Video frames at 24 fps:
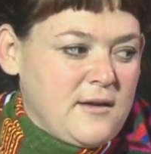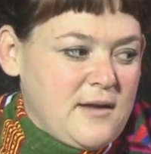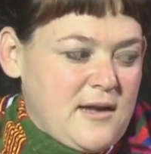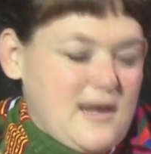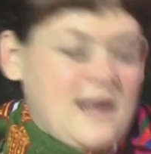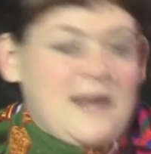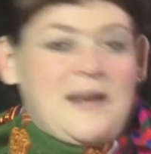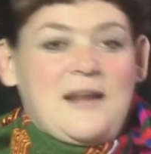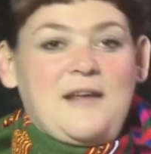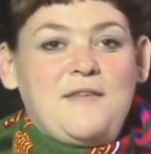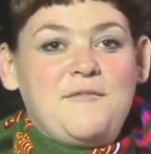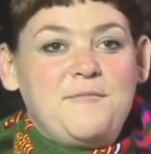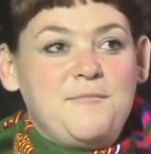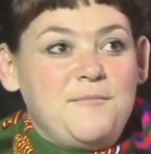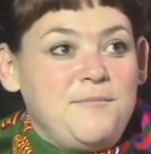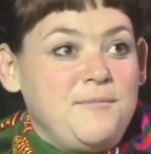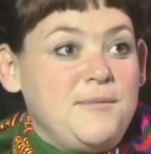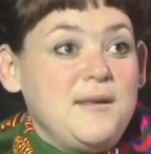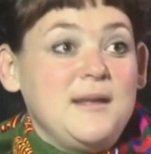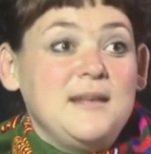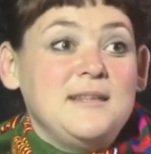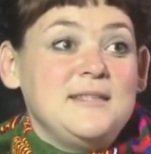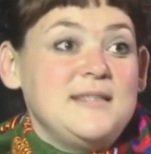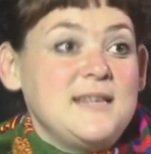And I've
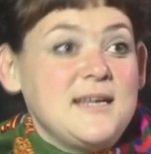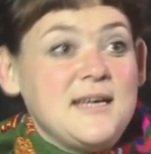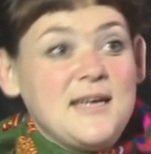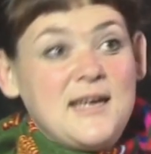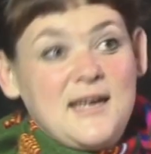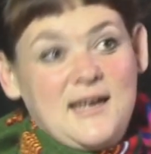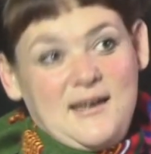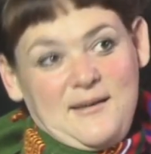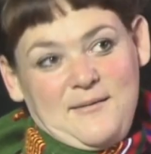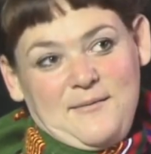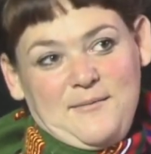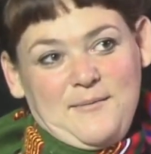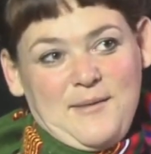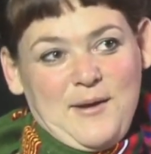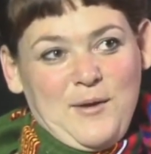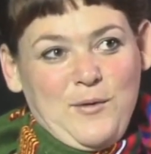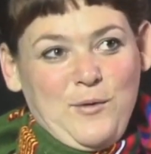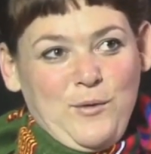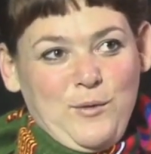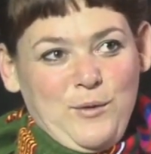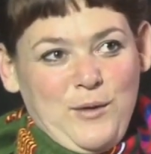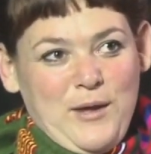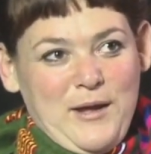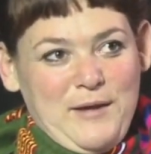been digging my
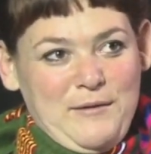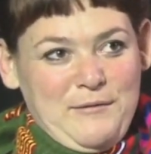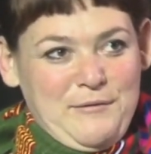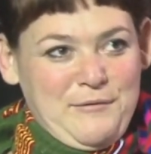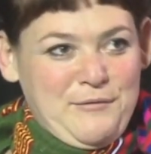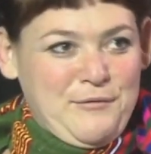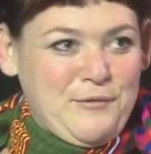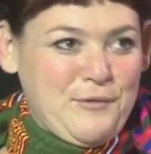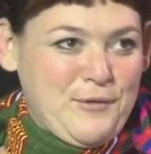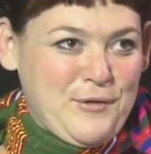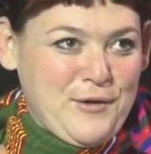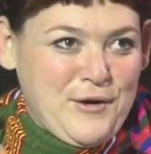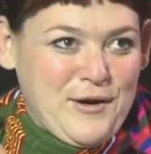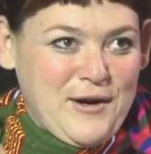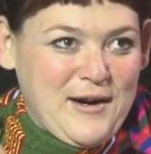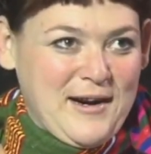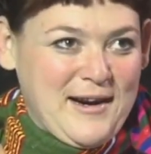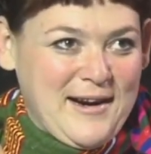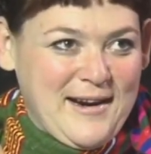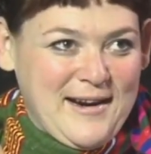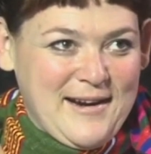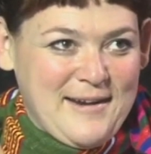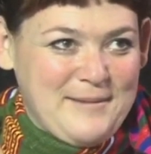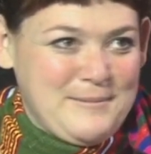whole life for
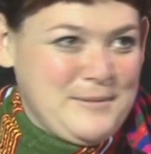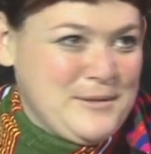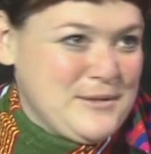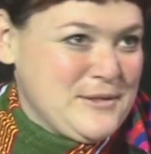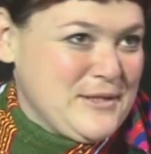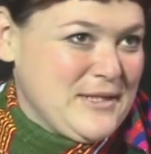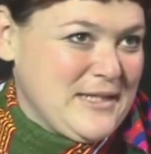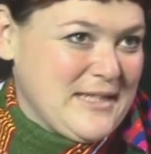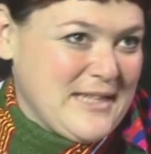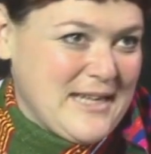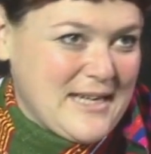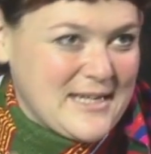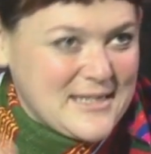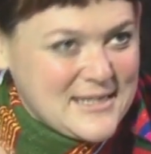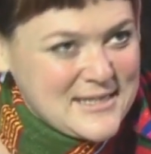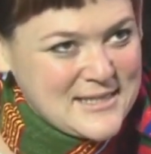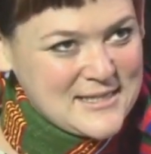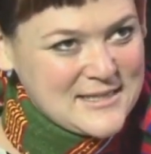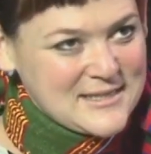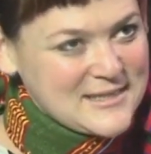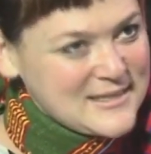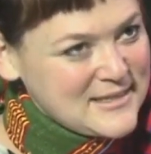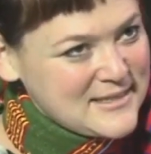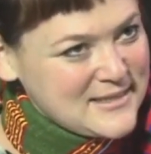music
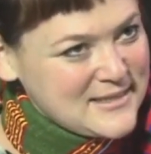that's